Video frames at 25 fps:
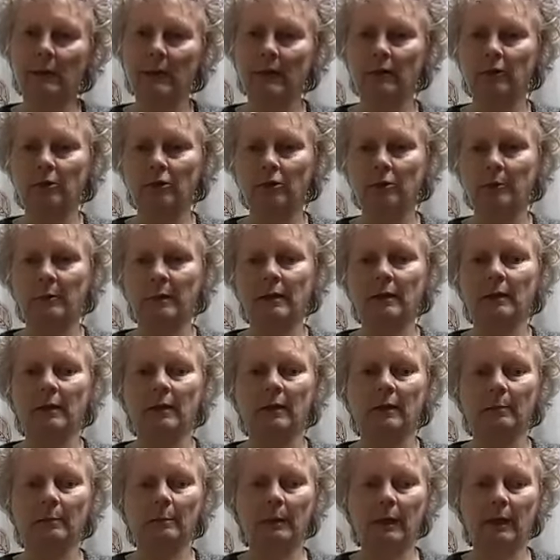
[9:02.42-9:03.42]
groups
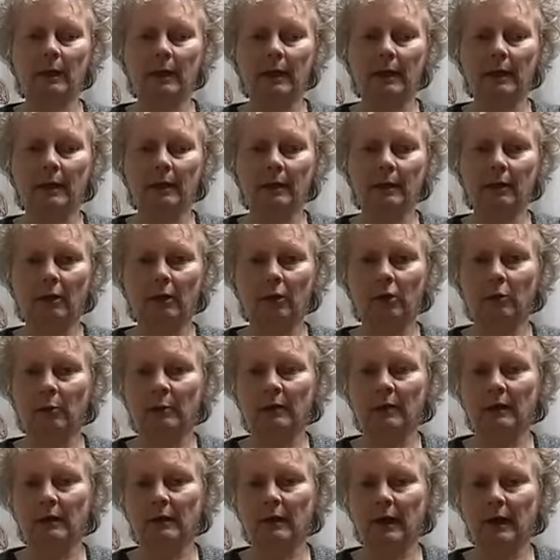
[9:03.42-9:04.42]
buy combs
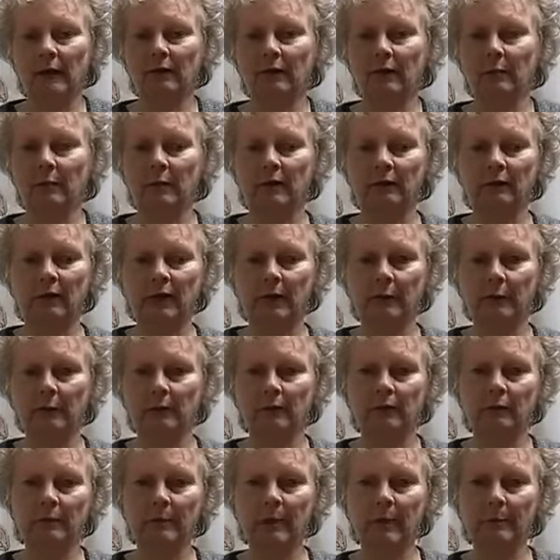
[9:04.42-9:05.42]
and have them available
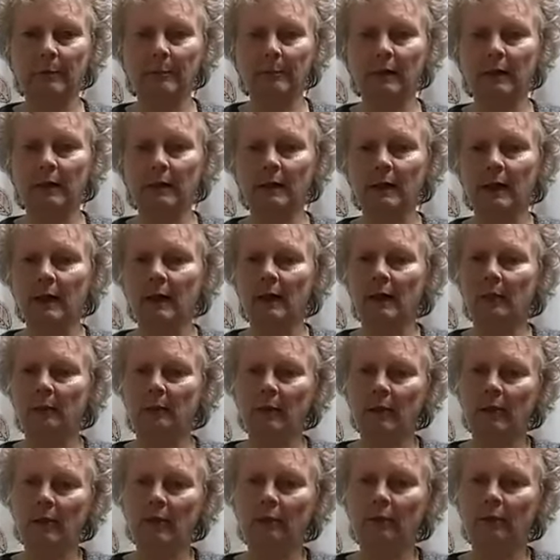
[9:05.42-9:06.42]
for members.
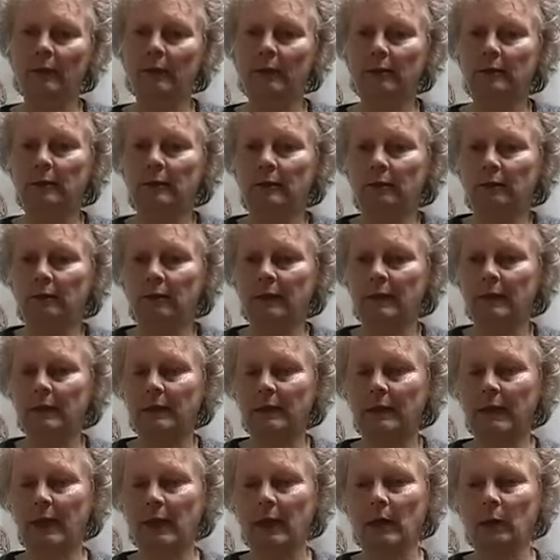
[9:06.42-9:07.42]
My own guild, Dumfries and
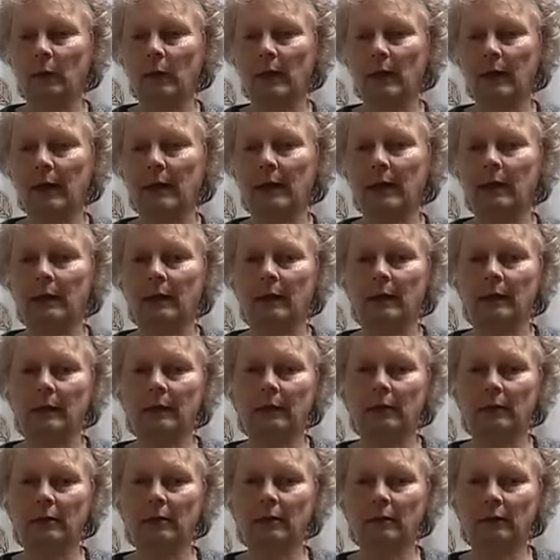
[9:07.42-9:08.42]
Galloway,
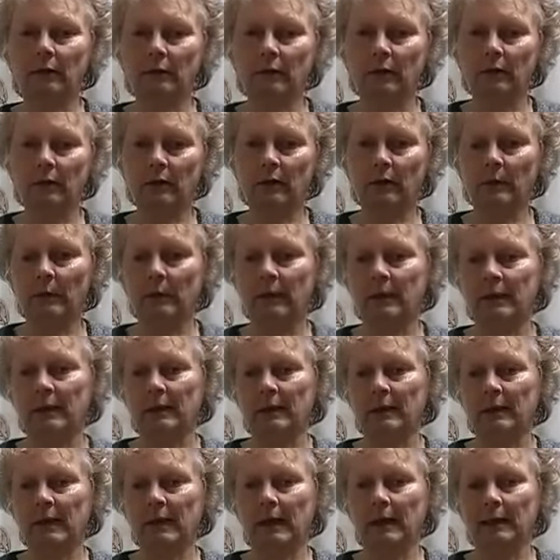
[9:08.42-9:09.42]
Guild of Weavers, Spinners and
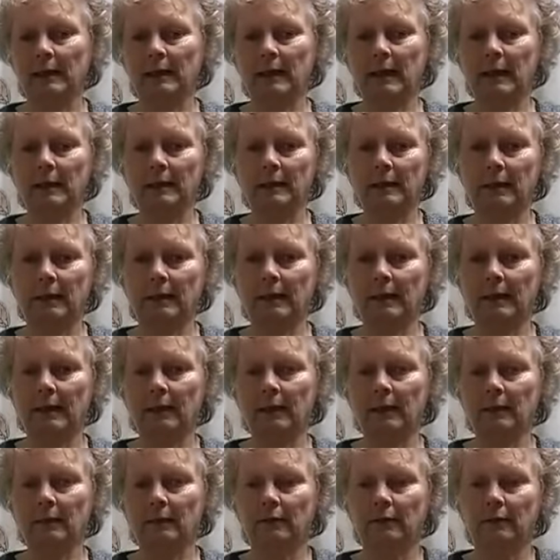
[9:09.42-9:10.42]
Dyers, has a set
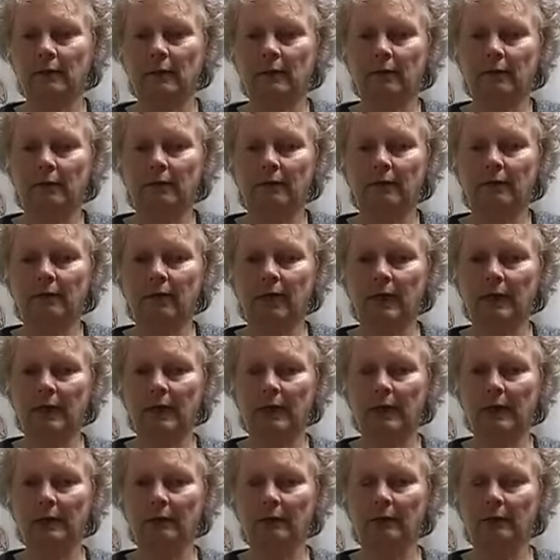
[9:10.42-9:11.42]
of
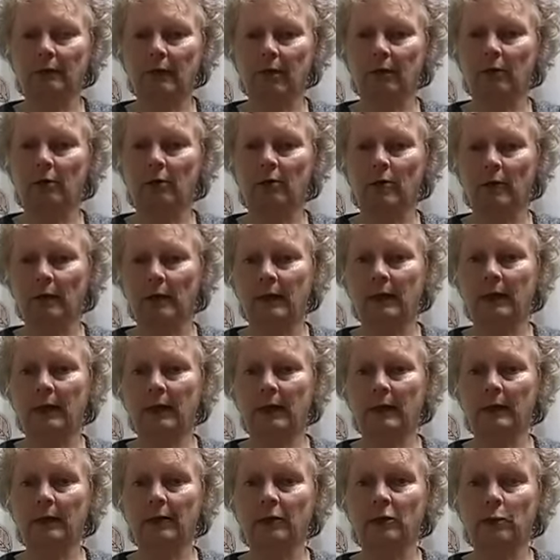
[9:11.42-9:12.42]
5-row
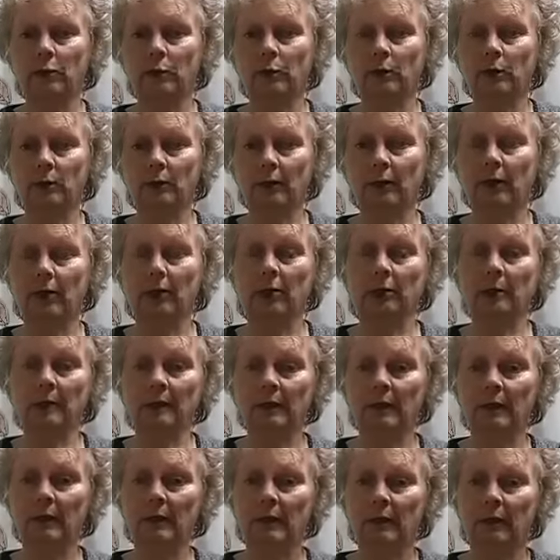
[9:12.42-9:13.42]
English wool combs,
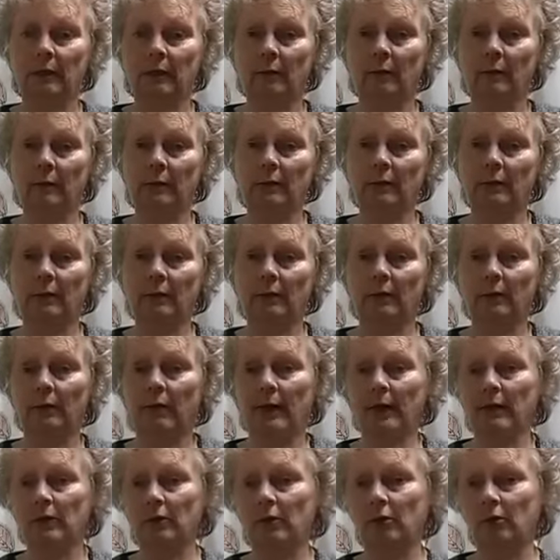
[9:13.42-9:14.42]
which is a
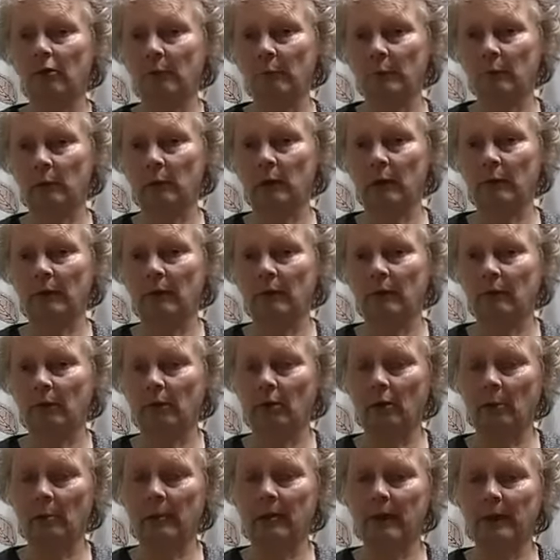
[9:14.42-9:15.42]
great tool, but one that not
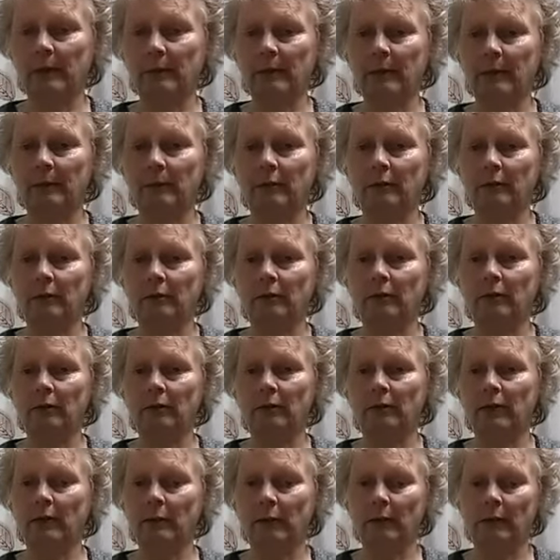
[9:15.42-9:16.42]
many people use
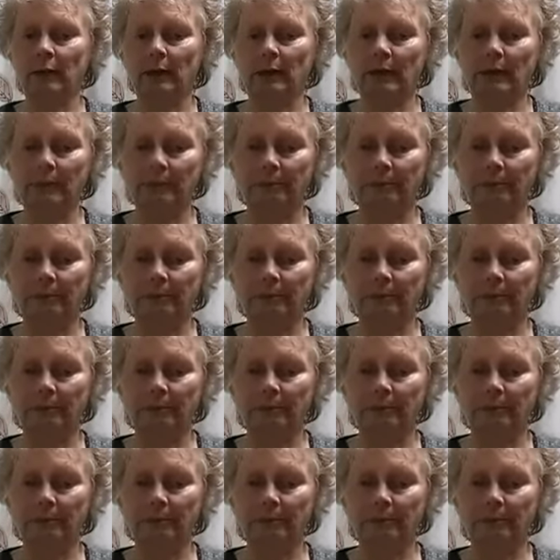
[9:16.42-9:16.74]
frequently.